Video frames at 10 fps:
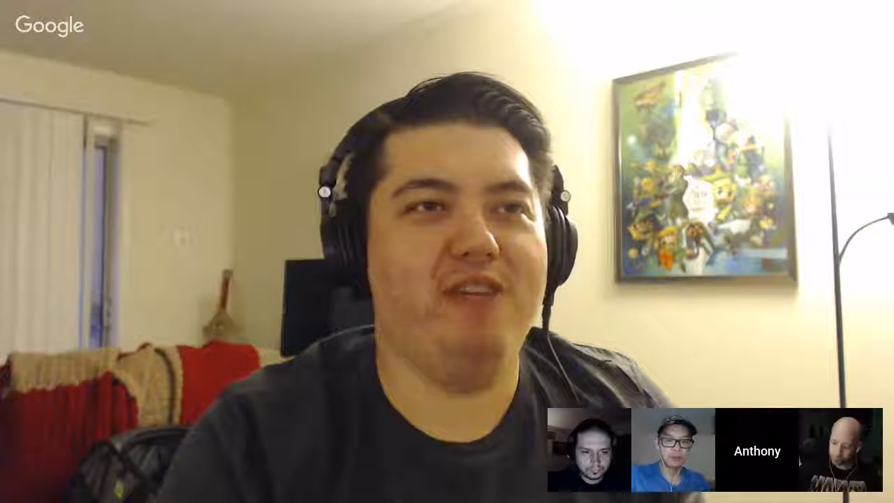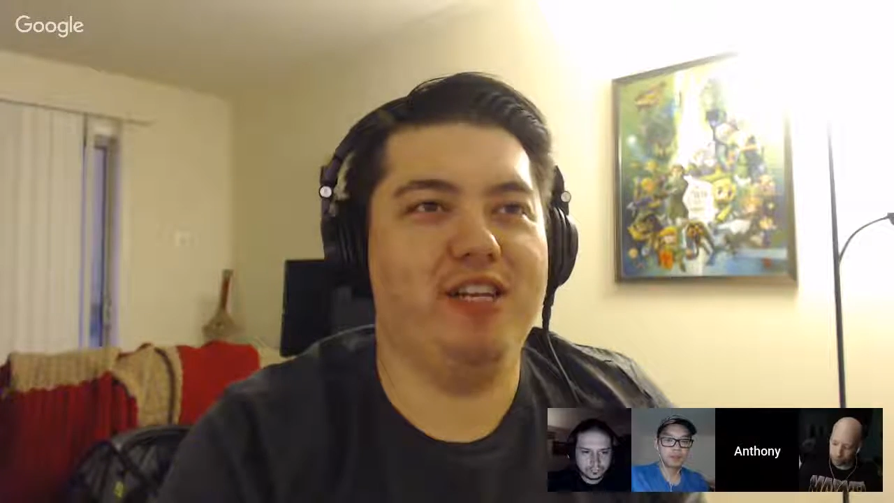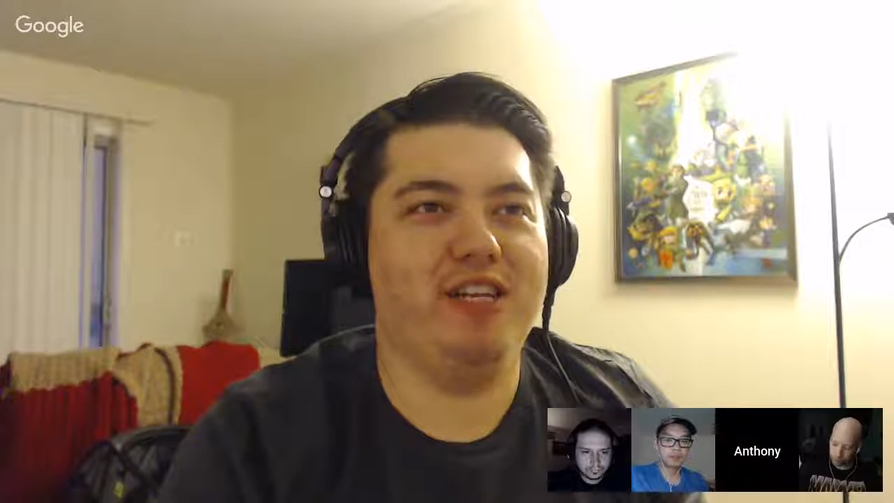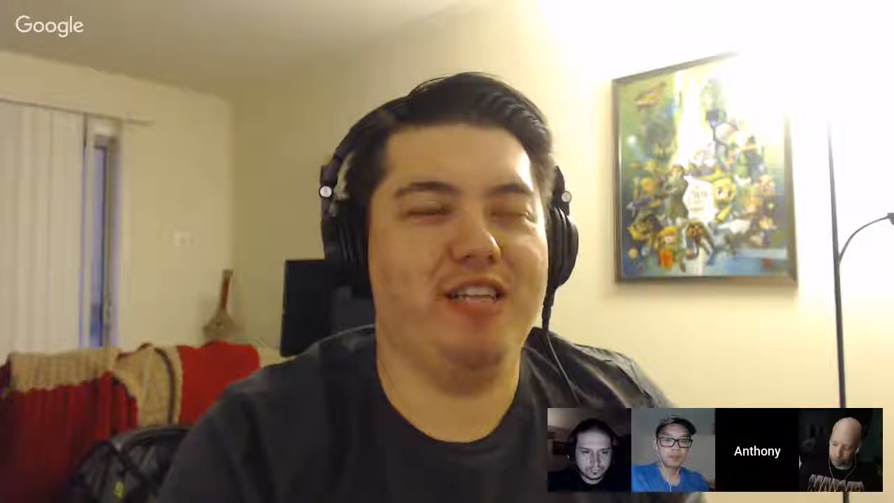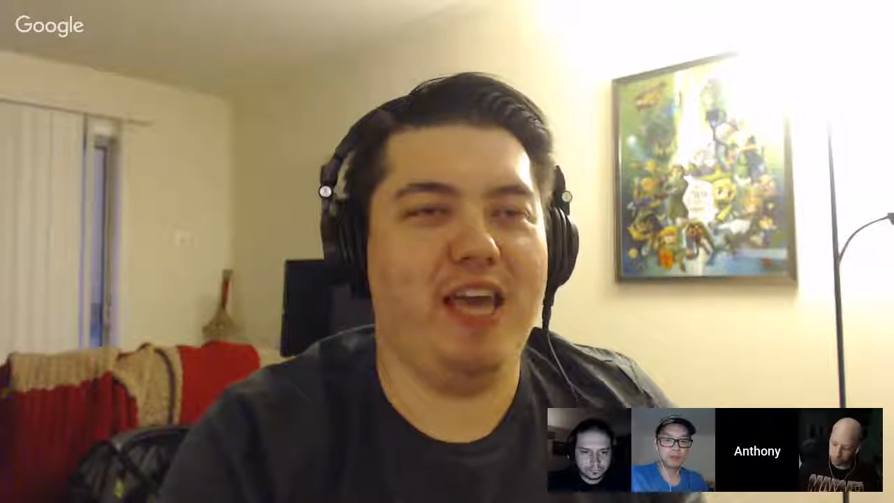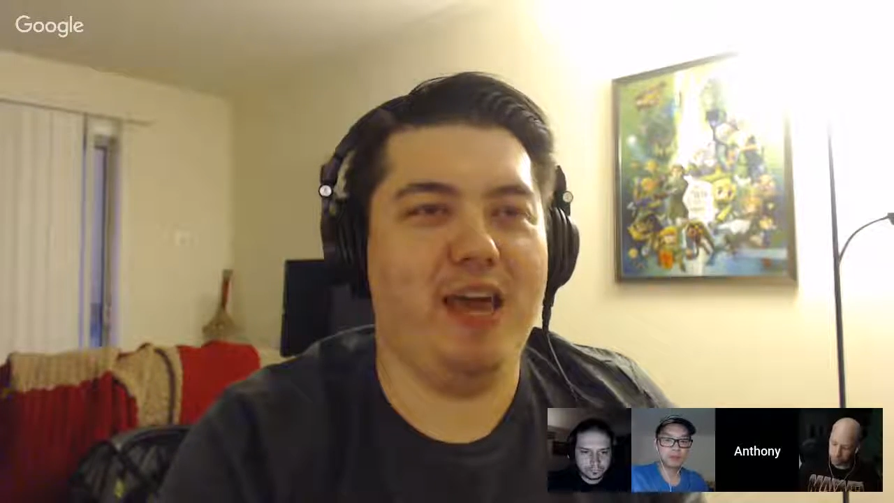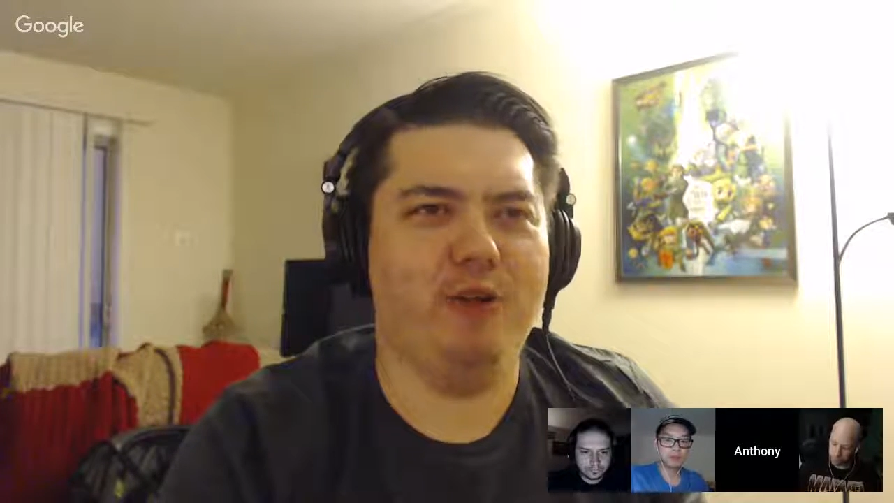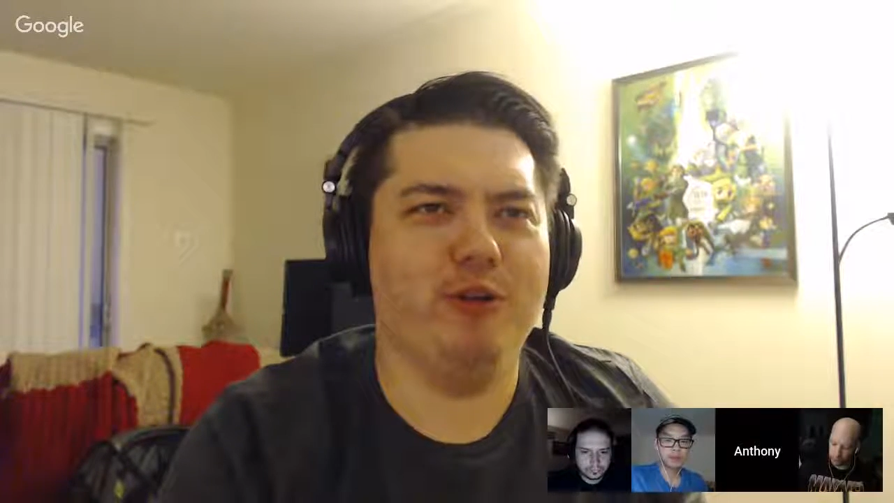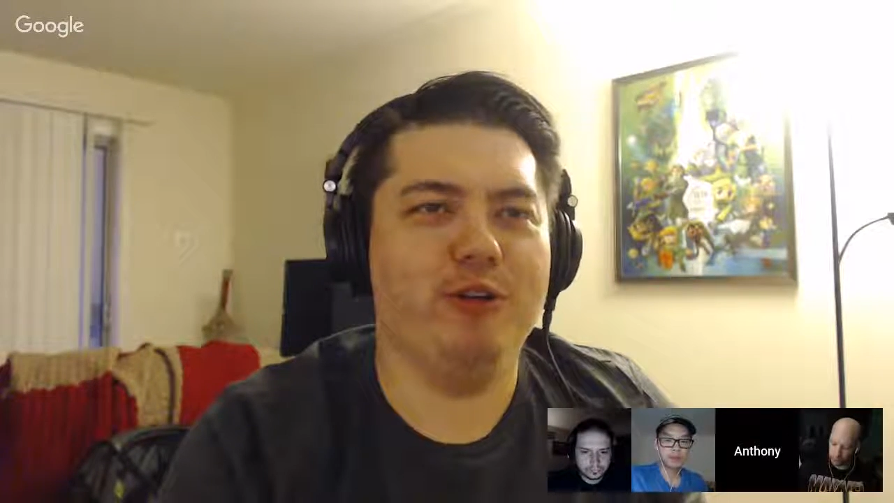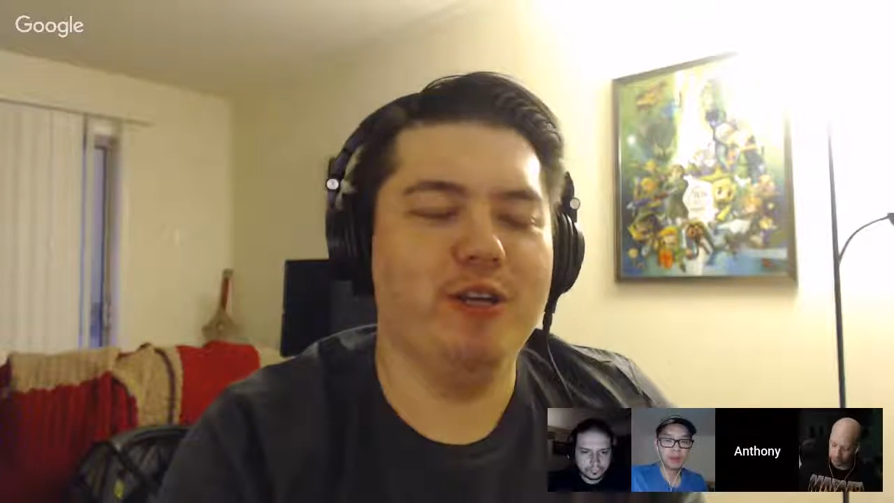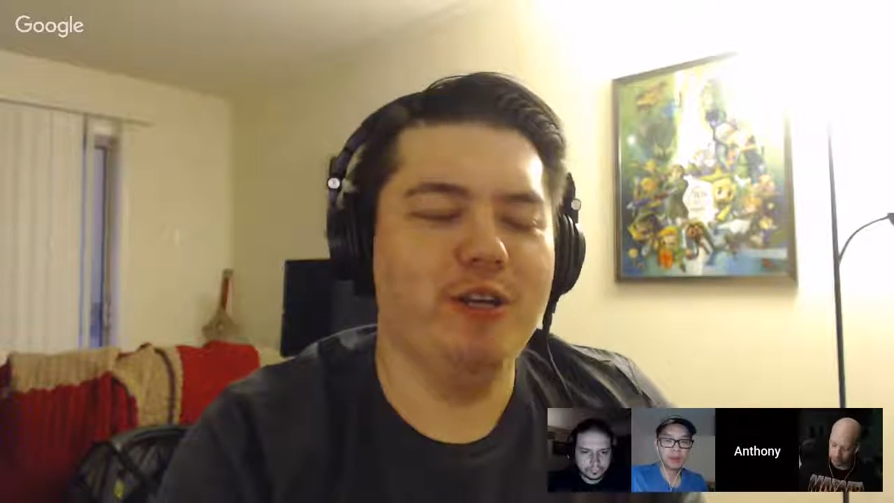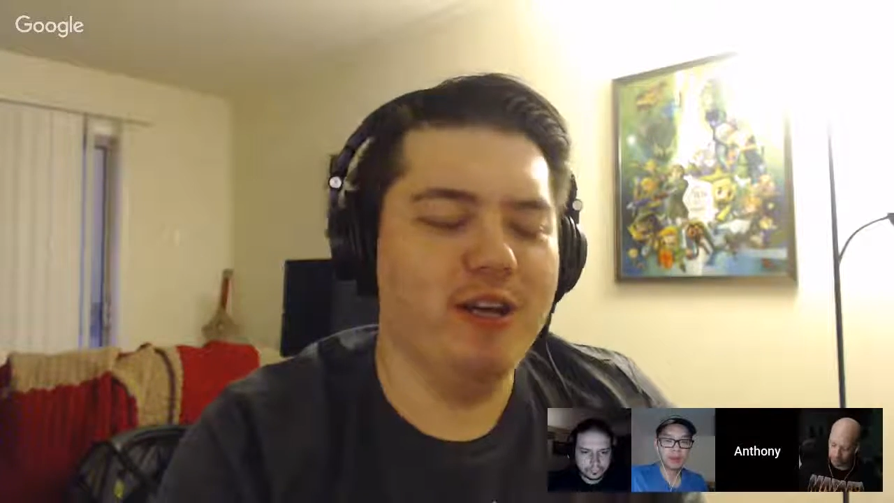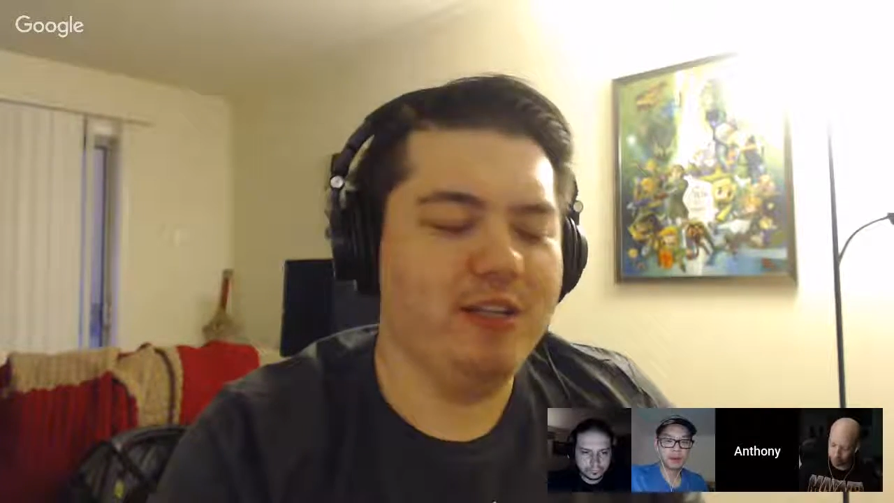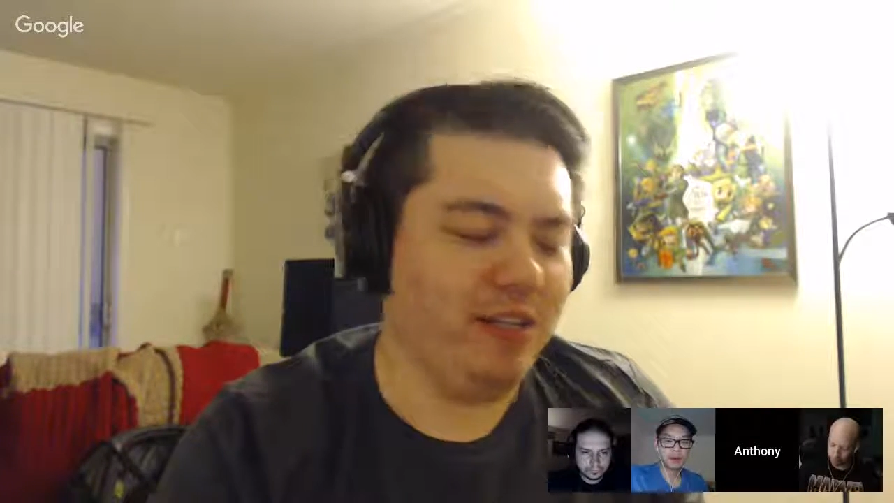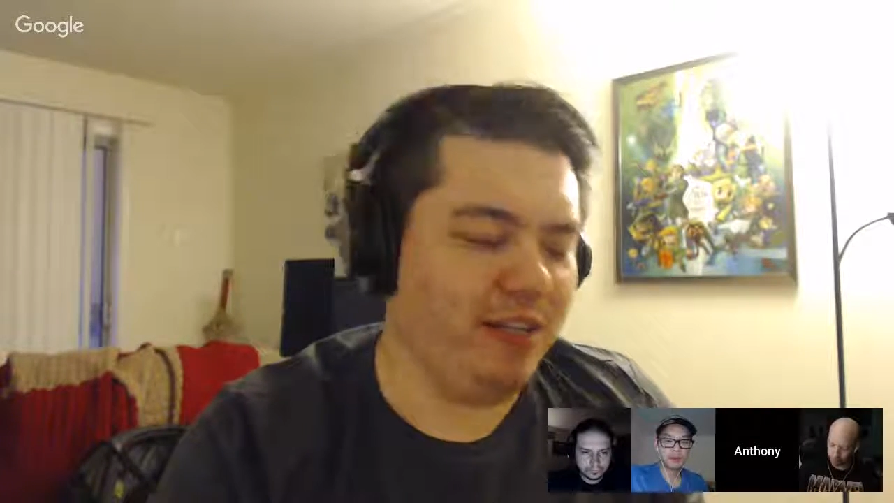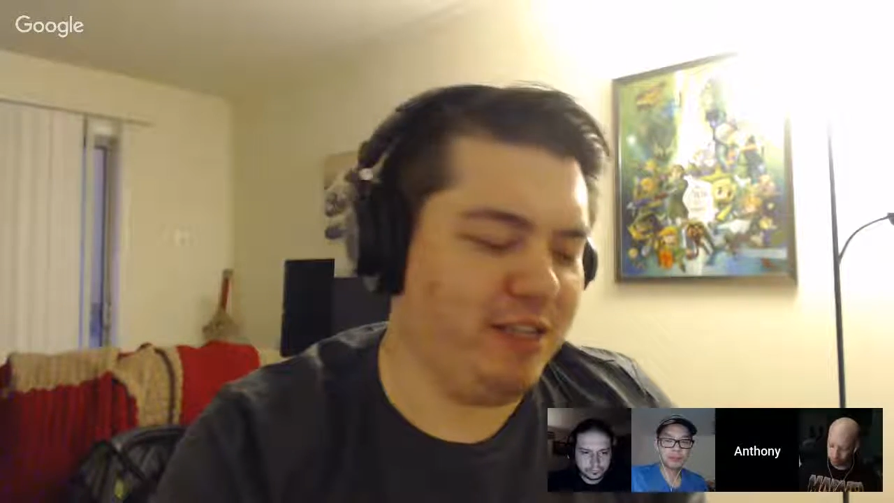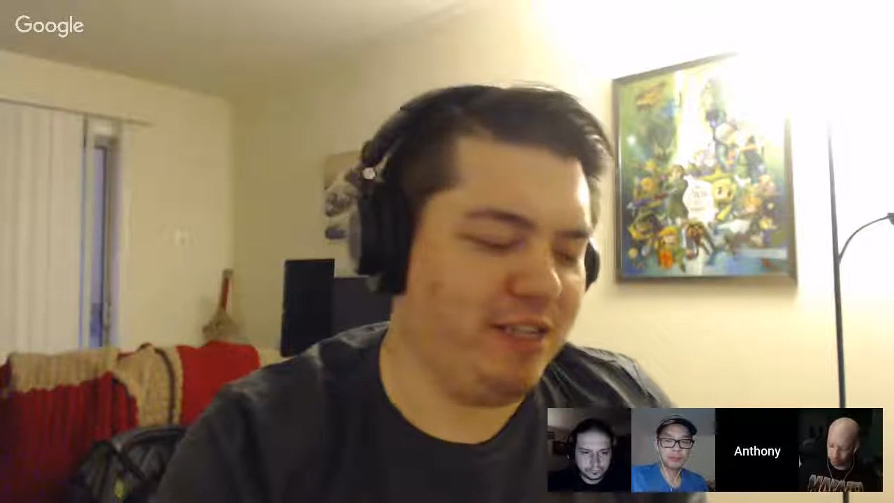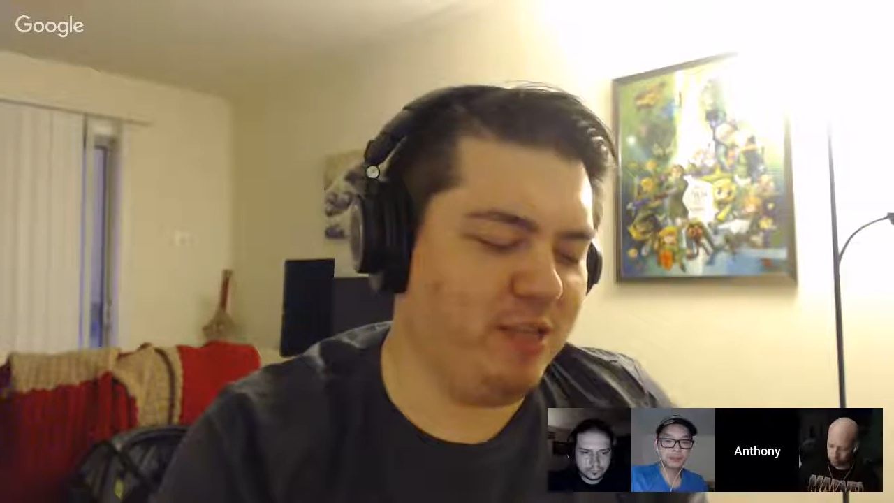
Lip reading: and tailored to like this